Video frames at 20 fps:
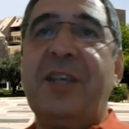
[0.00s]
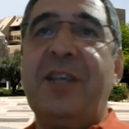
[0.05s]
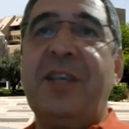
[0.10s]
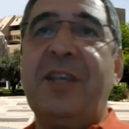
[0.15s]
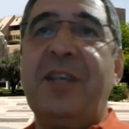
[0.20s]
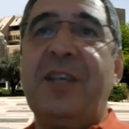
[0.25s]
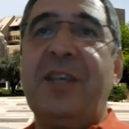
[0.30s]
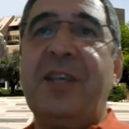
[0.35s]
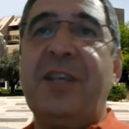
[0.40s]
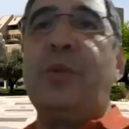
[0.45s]

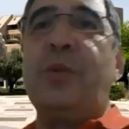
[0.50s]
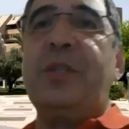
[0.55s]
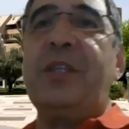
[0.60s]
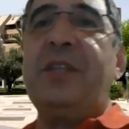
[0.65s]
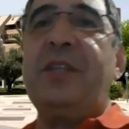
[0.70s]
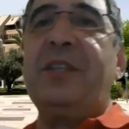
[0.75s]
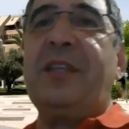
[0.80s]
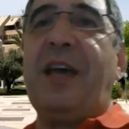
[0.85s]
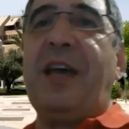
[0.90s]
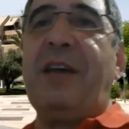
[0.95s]
So we
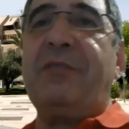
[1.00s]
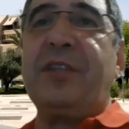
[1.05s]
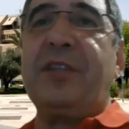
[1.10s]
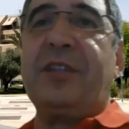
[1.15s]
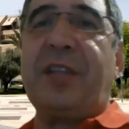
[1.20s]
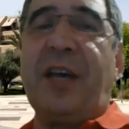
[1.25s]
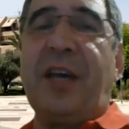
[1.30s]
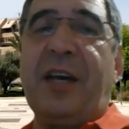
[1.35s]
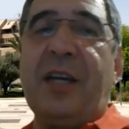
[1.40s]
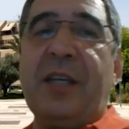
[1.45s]
didn't have the
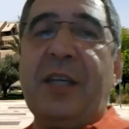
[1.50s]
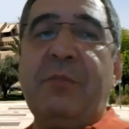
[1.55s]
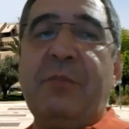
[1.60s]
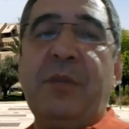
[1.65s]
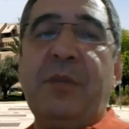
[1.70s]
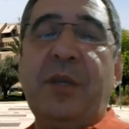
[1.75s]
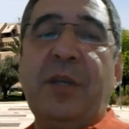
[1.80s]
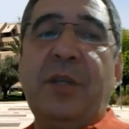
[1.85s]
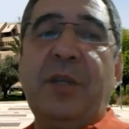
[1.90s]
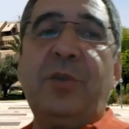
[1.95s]

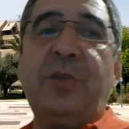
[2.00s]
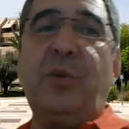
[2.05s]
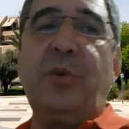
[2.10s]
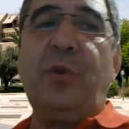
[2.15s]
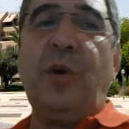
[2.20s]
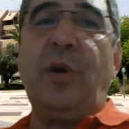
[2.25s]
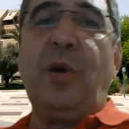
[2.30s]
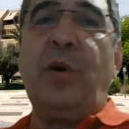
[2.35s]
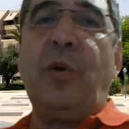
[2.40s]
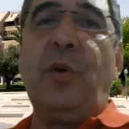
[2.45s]
time to
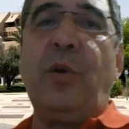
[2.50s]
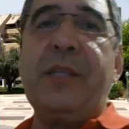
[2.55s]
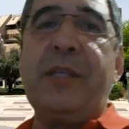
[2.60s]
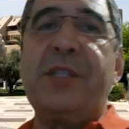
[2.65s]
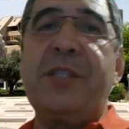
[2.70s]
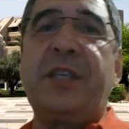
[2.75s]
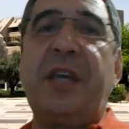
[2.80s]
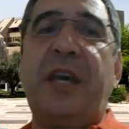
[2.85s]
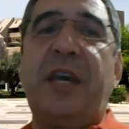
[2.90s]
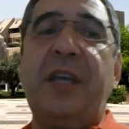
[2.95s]
go and
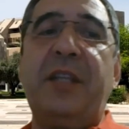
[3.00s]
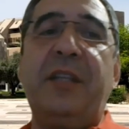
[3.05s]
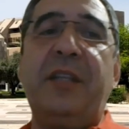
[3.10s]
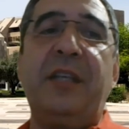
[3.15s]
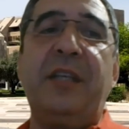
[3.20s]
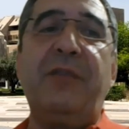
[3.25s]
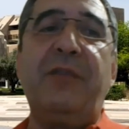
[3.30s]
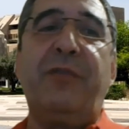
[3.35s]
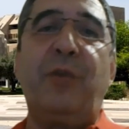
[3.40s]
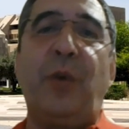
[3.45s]
scan
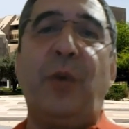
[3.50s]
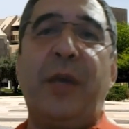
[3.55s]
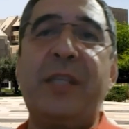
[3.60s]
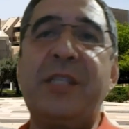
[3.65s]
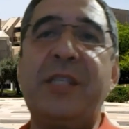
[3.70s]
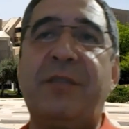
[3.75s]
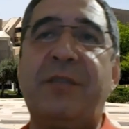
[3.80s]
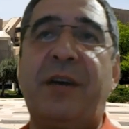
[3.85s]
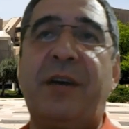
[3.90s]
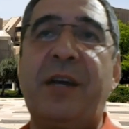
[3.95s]

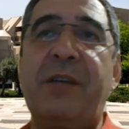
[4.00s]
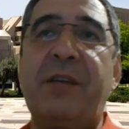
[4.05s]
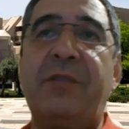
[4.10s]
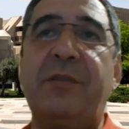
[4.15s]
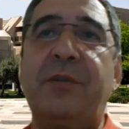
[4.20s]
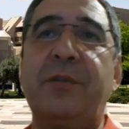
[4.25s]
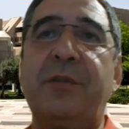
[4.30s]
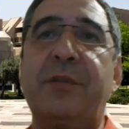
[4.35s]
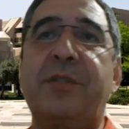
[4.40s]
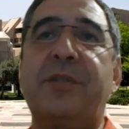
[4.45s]
influenza
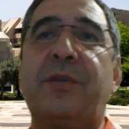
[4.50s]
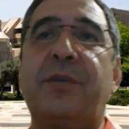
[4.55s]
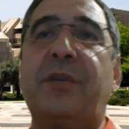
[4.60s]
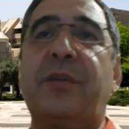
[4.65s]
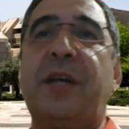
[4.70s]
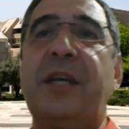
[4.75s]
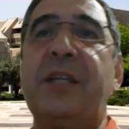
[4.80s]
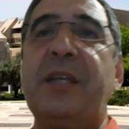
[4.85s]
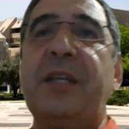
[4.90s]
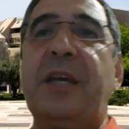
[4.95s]
virus
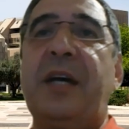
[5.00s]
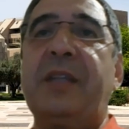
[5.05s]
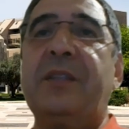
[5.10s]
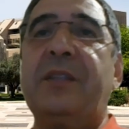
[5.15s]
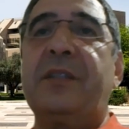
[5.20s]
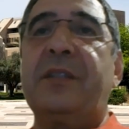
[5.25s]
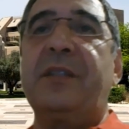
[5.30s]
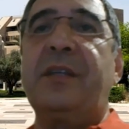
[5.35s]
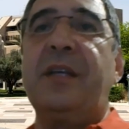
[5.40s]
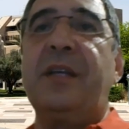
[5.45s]
or any
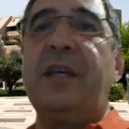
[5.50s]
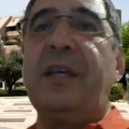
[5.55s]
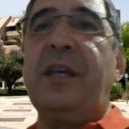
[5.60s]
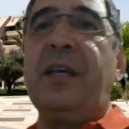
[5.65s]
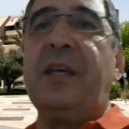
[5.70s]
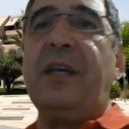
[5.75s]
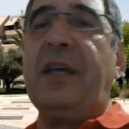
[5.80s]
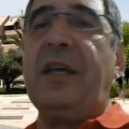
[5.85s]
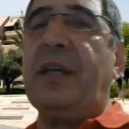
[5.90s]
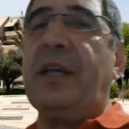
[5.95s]
other,
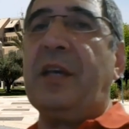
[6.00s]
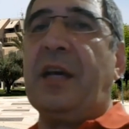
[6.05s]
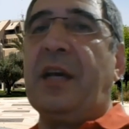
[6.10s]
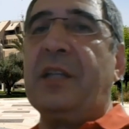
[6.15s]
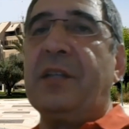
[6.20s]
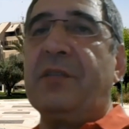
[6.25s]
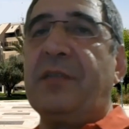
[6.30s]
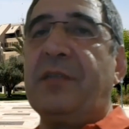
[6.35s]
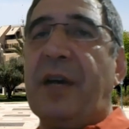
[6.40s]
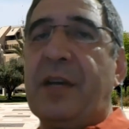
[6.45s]
uh, any
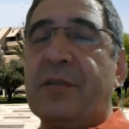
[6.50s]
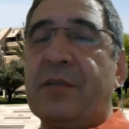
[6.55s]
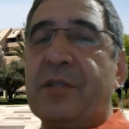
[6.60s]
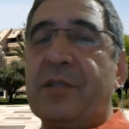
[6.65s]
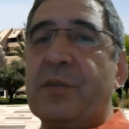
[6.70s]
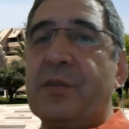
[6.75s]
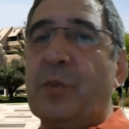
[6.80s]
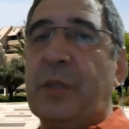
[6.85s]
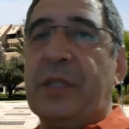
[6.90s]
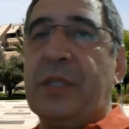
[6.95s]
other
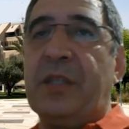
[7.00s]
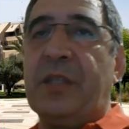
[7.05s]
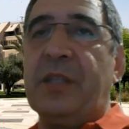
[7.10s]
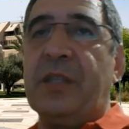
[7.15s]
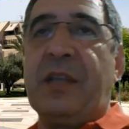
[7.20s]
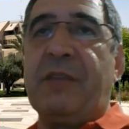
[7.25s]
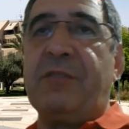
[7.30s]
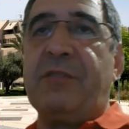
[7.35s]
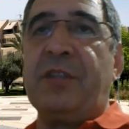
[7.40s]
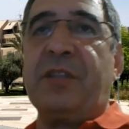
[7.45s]
virus. We
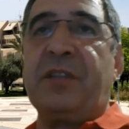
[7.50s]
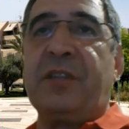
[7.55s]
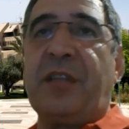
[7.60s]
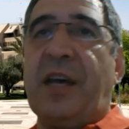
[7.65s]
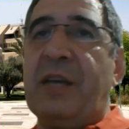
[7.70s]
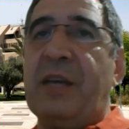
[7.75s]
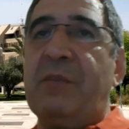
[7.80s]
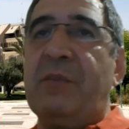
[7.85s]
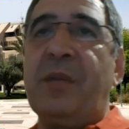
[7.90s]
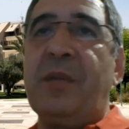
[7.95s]
didn't have the
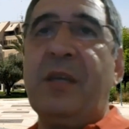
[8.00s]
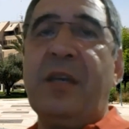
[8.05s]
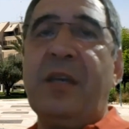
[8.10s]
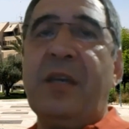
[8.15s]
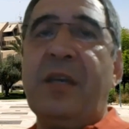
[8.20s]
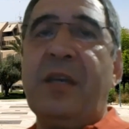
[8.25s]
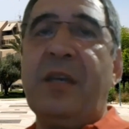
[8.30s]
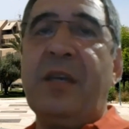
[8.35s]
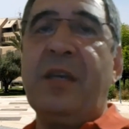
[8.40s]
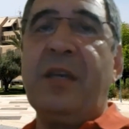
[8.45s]
time
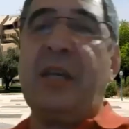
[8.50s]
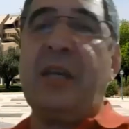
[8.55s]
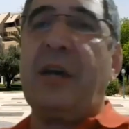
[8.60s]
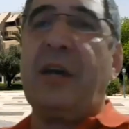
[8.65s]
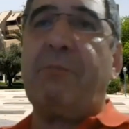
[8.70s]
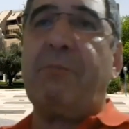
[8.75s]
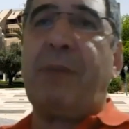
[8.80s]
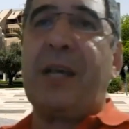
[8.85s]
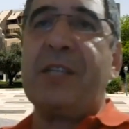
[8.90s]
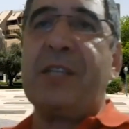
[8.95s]
and the
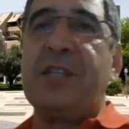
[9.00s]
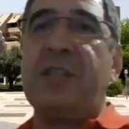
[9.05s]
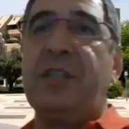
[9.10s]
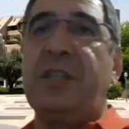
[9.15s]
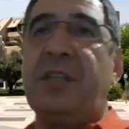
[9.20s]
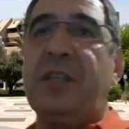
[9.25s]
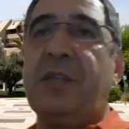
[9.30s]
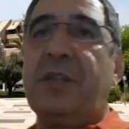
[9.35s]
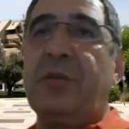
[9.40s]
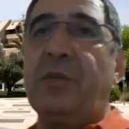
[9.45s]

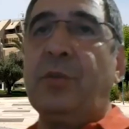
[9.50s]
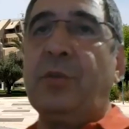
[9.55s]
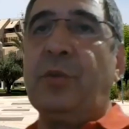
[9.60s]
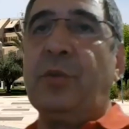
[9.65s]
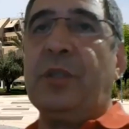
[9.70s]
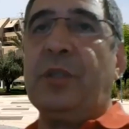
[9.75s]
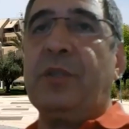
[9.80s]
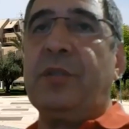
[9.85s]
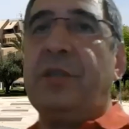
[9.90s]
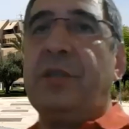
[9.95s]
capacity to
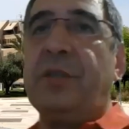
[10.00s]
do it.